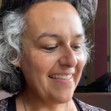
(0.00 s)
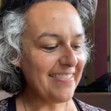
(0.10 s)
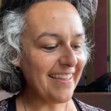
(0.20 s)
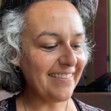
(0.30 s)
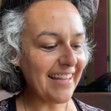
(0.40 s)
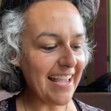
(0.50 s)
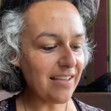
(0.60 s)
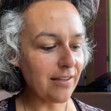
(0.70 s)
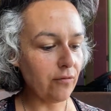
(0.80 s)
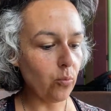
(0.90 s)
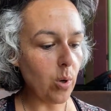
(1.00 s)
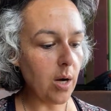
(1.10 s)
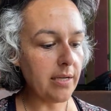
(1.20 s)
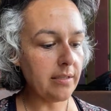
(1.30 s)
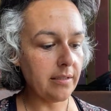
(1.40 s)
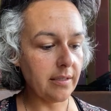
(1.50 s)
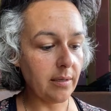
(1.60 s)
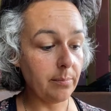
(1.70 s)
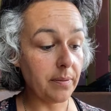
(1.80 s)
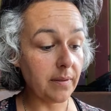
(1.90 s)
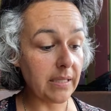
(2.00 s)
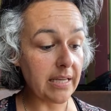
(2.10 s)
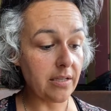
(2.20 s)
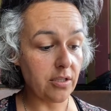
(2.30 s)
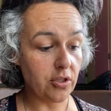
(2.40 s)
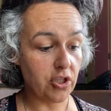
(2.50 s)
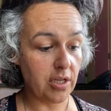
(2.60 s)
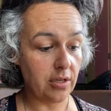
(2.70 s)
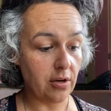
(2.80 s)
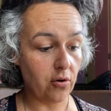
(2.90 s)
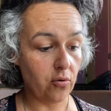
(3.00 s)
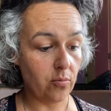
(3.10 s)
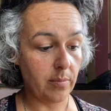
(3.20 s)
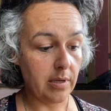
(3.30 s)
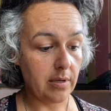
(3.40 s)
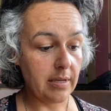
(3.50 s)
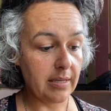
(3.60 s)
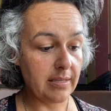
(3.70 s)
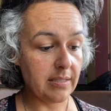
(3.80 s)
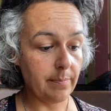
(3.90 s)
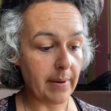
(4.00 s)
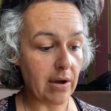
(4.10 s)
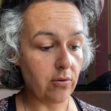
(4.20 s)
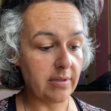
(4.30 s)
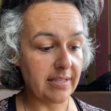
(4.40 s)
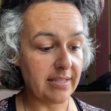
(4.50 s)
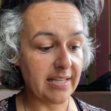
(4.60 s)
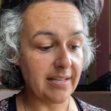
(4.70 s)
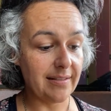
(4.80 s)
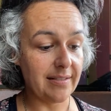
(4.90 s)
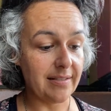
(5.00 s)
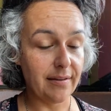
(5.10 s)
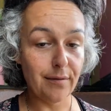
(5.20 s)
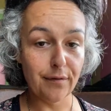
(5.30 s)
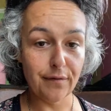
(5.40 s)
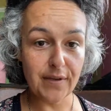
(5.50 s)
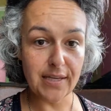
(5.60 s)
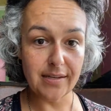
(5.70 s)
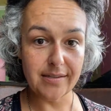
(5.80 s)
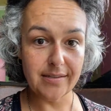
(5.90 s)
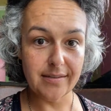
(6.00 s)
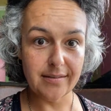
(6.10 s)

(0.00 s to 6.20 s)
The length of one complete genome is about 6 feet.